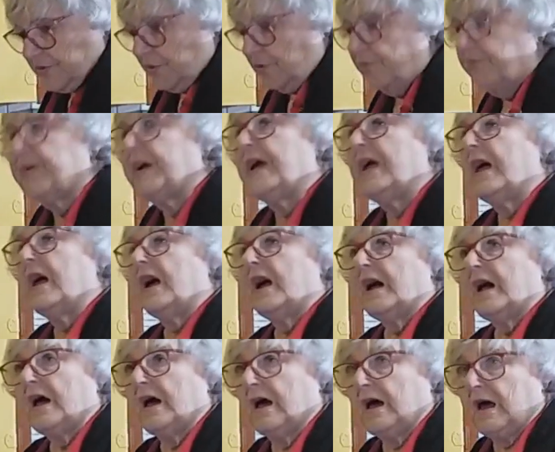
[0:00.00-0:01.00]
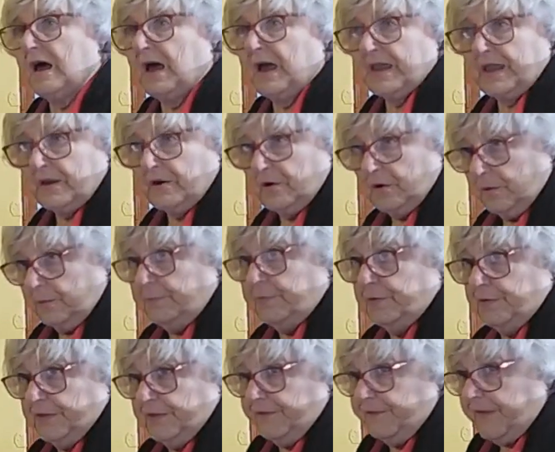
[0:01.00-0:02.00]
off. I can't
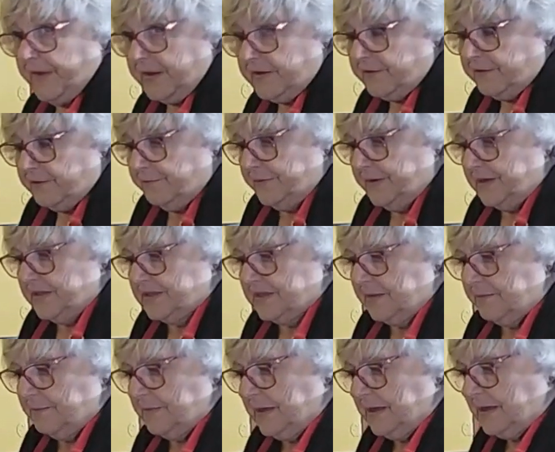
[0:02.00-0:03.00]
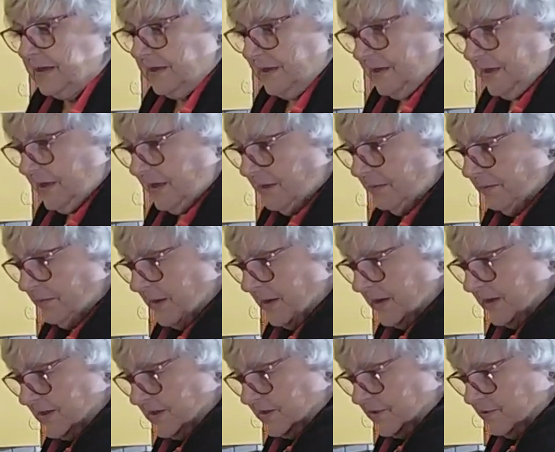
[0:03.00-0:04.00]
put the fan on because it
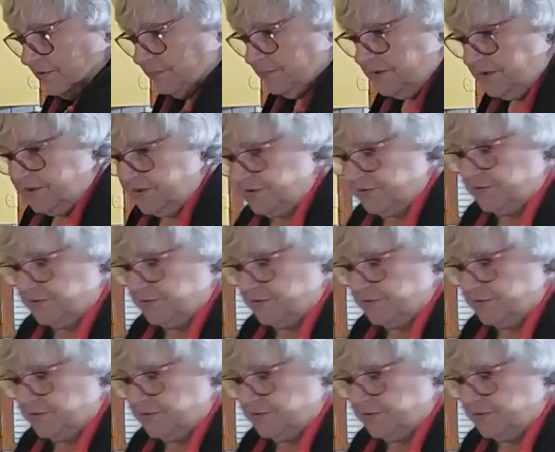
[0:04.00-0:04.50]
makes too much